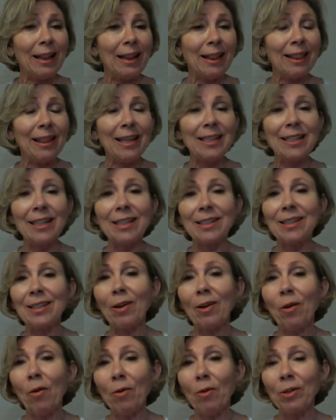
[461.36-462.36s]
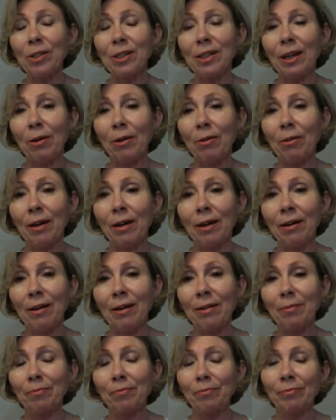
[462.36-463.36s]
This is
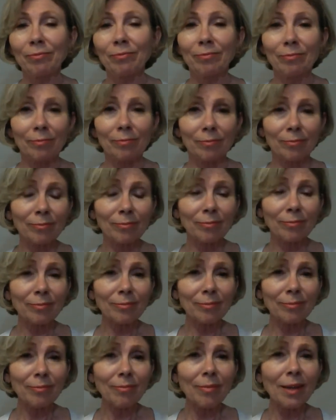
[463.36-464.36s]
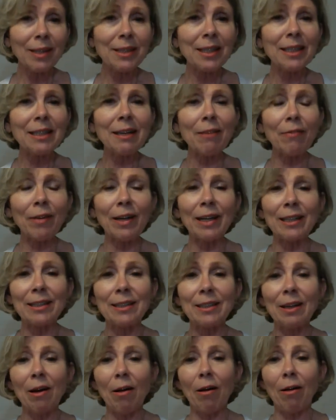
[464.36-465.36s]
also
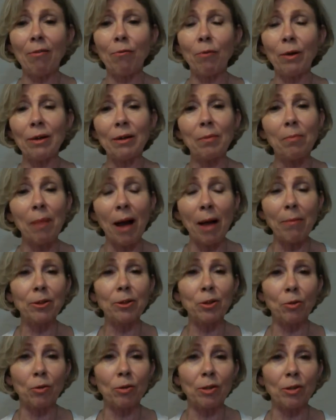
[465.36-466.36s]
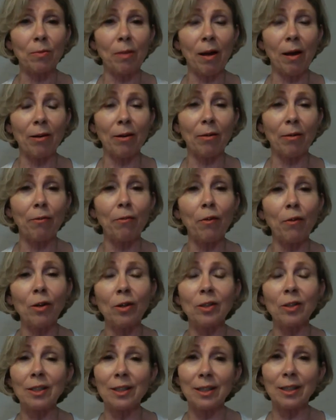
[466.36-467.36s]
significant of what the Bible talks about, of
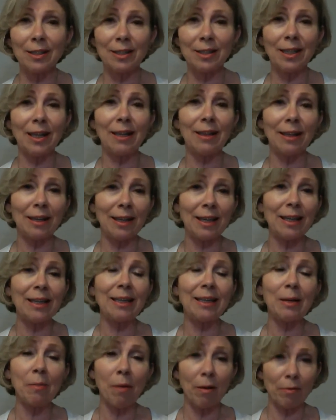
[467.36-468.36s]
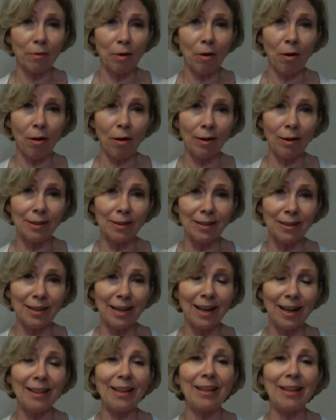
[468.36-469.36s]
first seek the kingdom of God,
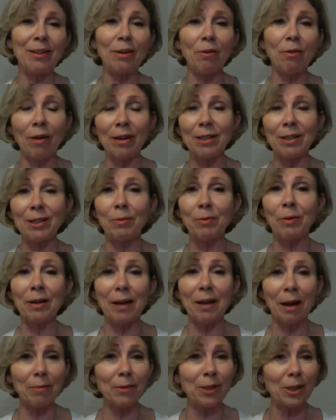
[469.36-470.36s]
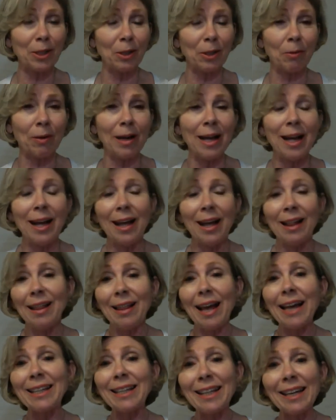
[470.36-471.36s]
and then the rest will come to you.
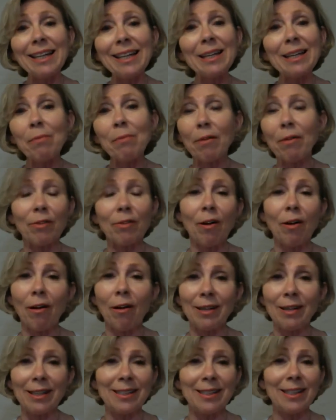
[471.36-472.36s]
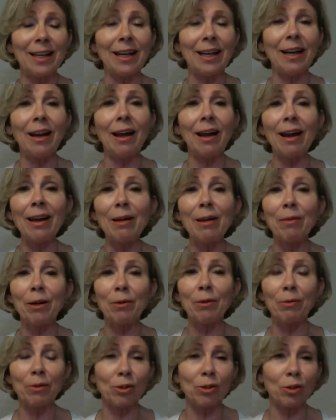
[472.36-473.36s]
That kingdom of God is the
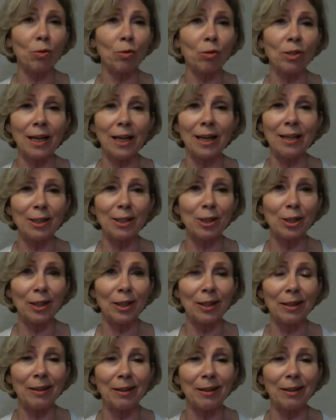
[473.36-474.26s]
alignment with source energy,